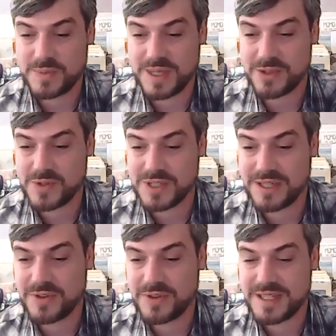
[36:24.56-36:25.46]

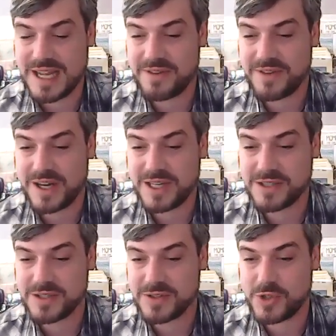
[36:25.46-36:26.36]
interesting for us to have on,
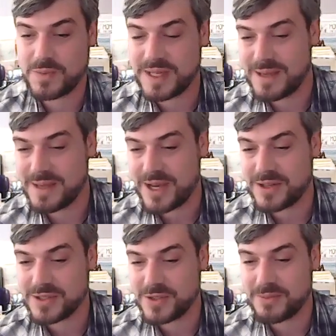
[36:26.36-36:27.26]
just shoot me an
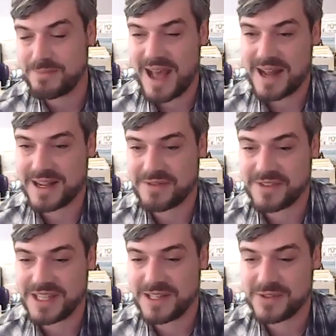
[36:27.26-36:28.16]
email to
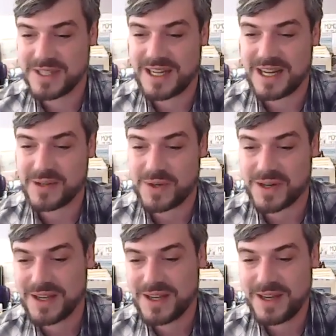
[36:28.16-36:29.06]
matt@veoc.org.
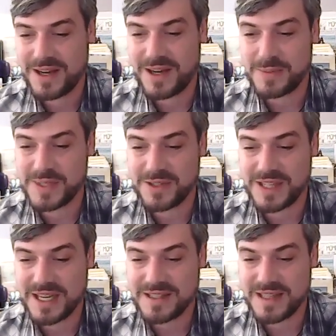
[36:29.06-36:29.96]
Until
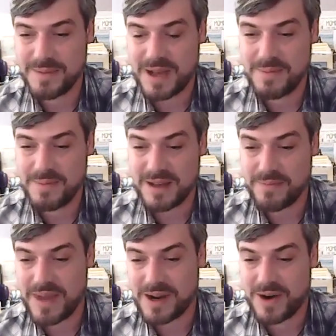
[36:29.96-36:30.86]
next time, I'm
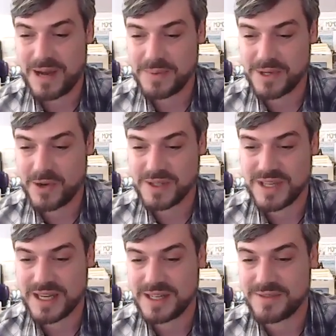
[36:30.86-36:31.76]
Matt Cropp,
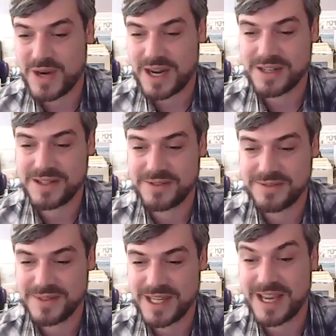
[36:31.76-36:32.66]
co-executive director.
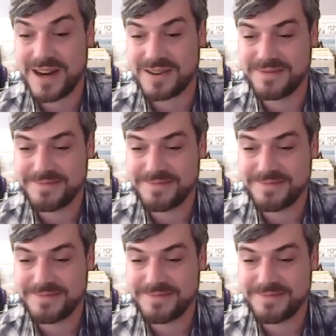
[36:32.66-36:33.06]
Take care.